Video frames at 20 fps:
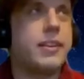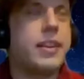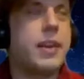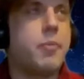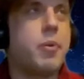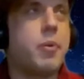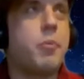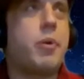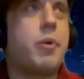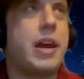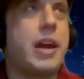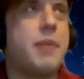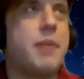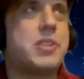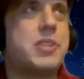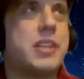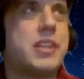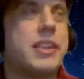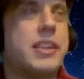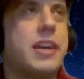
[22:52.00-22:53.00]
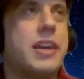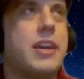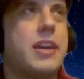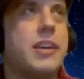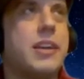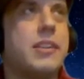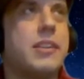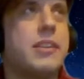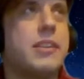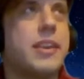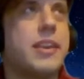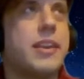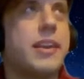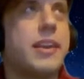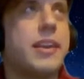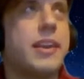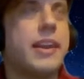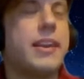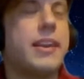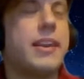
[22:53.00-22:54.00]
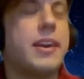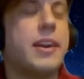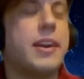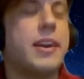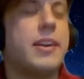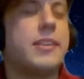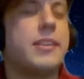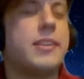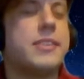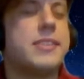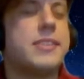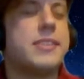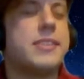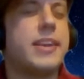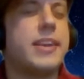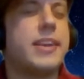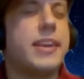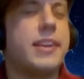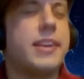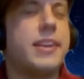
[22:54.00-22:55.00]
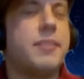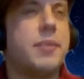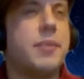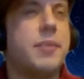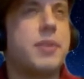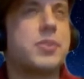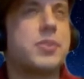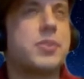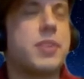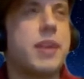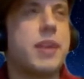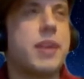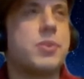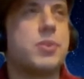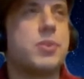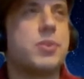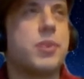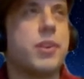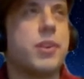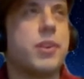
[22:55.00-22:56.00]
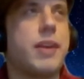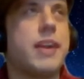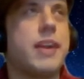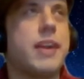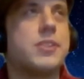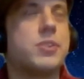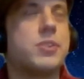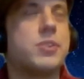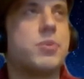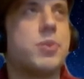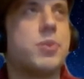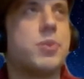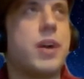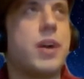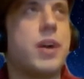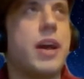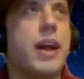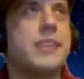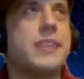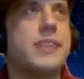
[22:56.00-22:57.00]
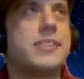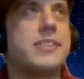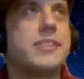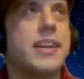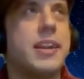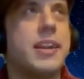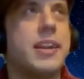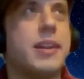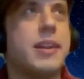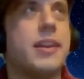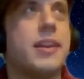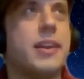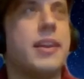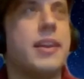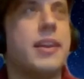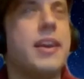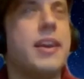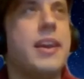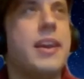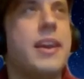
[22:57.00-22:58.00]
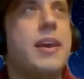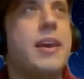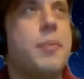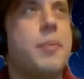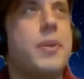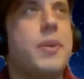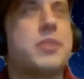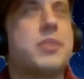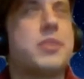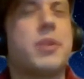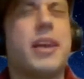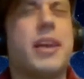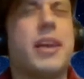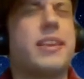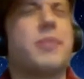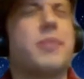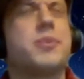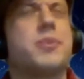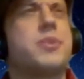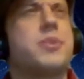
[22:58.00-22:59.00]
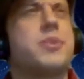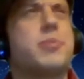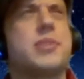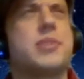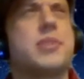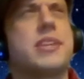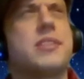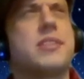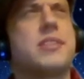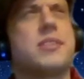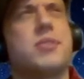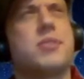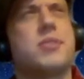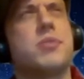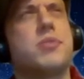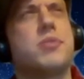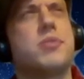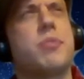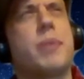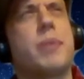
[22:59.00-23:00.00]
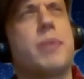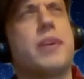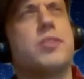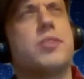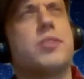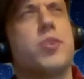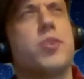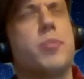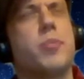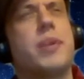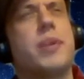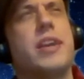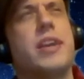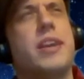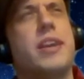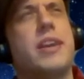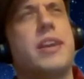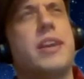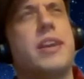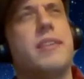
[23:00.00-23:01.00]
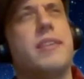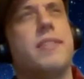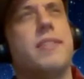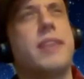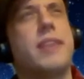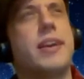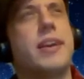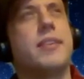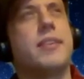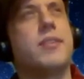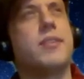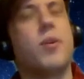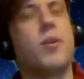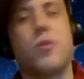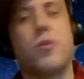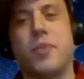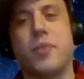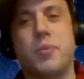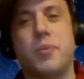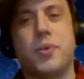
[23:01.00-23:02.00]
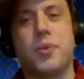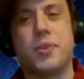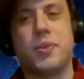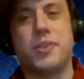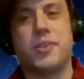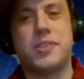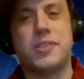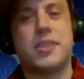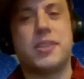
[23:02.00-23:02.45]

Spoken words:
yeah. Well, when I was at the city when I was going to grad school, I stayed at a place. So like there was like students from like Germany and like all over the world and